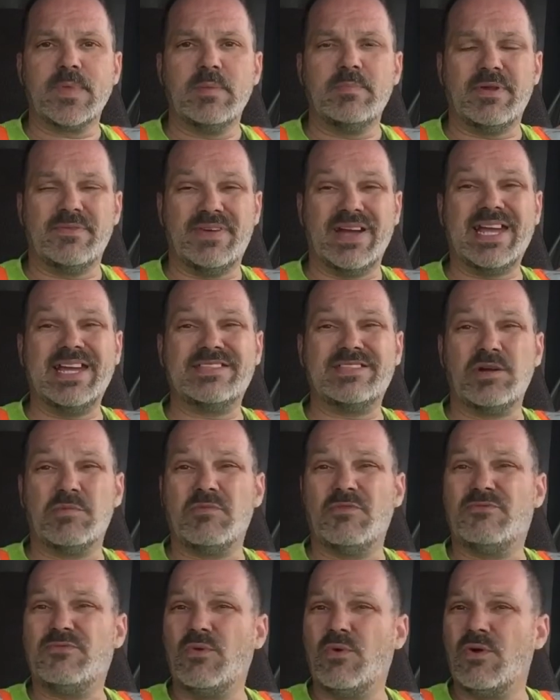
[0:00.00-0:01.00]
But if I get there
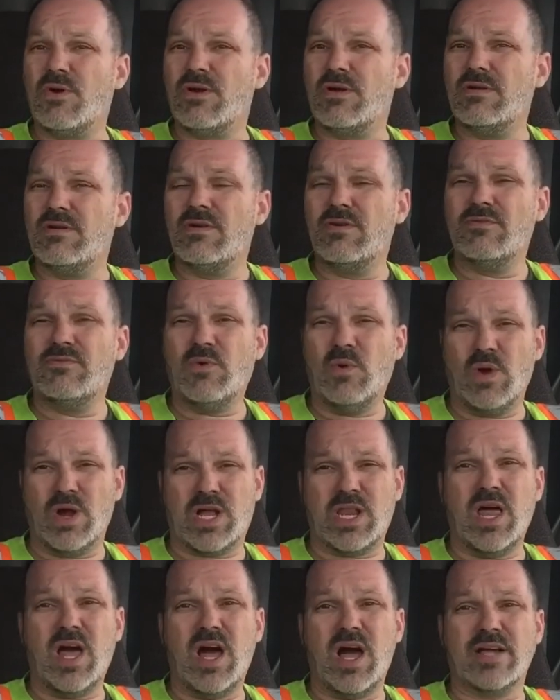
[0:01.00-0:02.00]
before 4
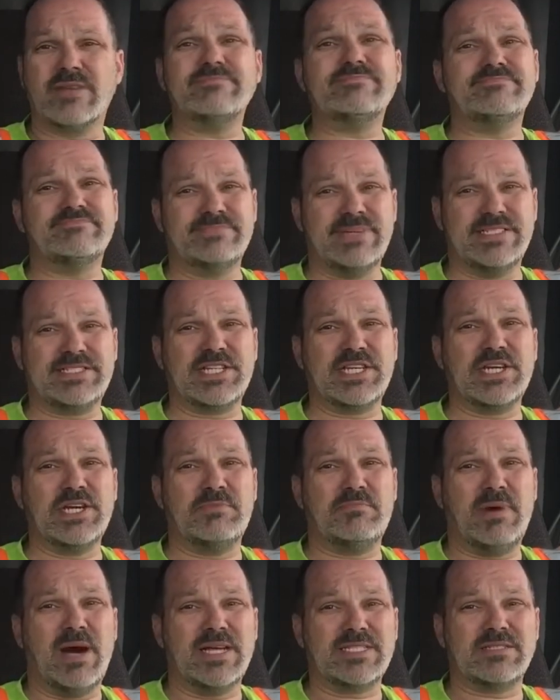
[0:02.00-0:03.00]
o'clock, that's a
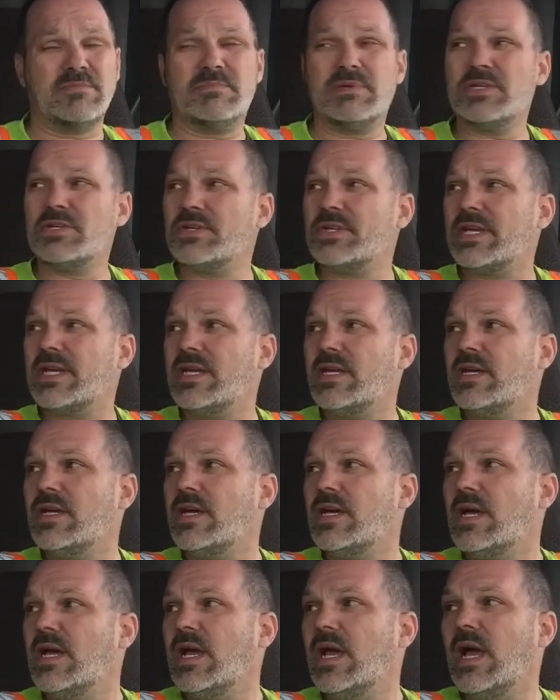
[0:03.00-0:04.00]
good possibility.
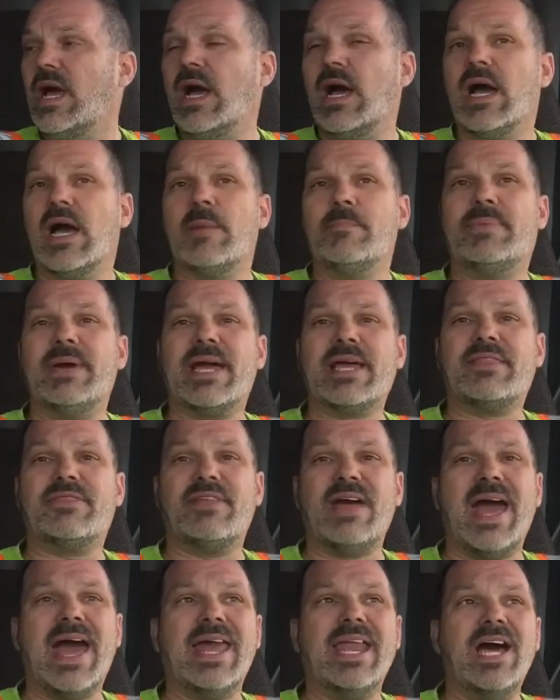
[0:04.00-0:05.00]
Pick
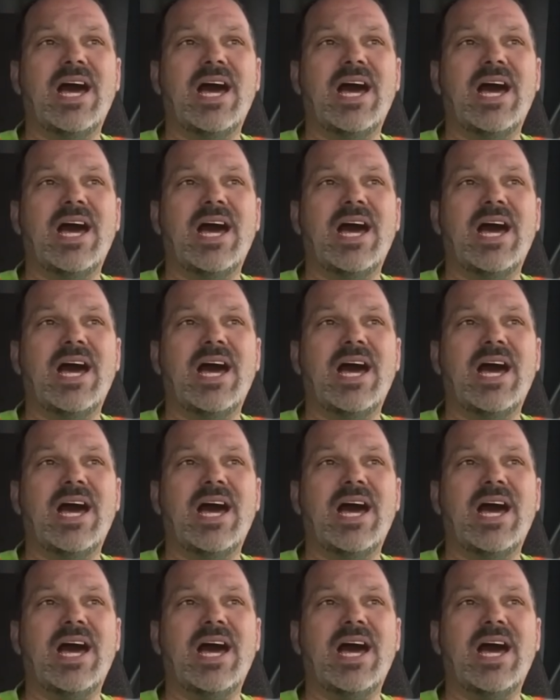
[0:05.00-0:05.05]
that